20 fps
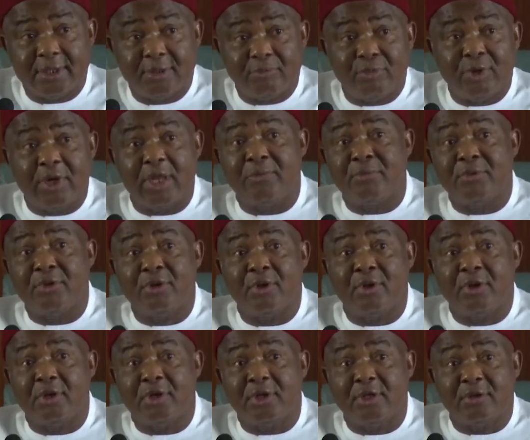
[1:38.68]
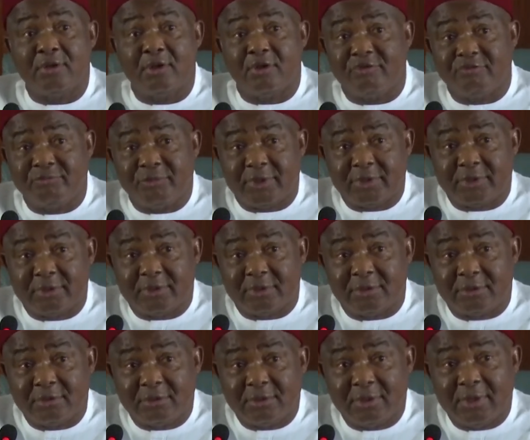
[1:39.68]
blaming only government.
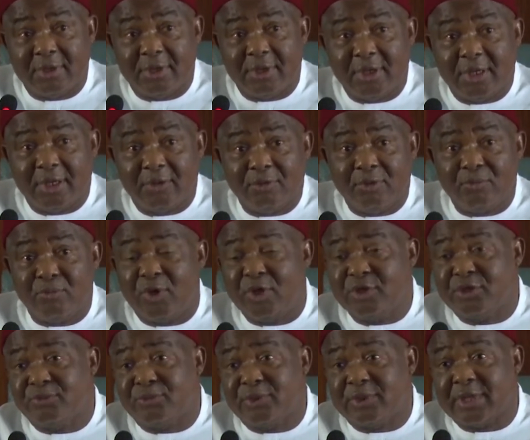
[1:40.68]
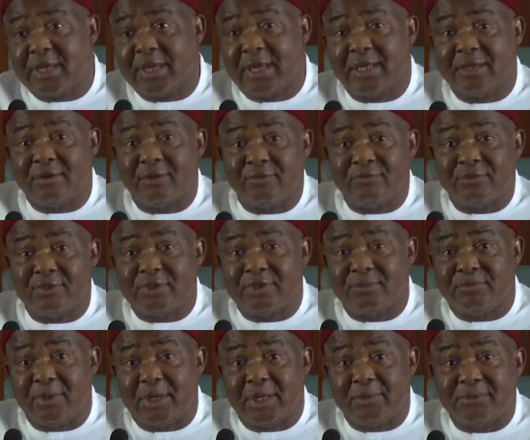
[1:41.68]
We must be tired of
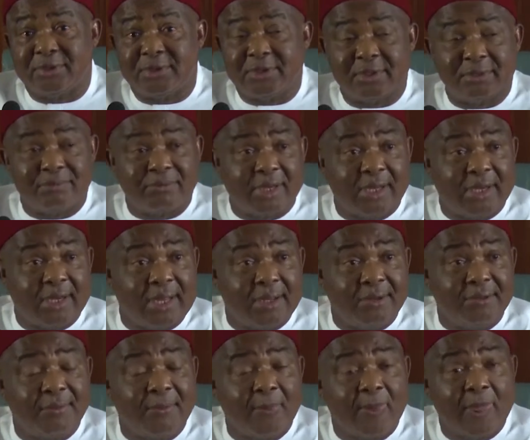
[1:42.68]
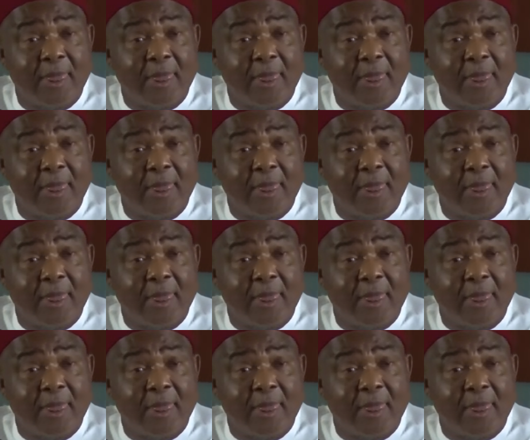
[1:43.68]
this blame thing by now,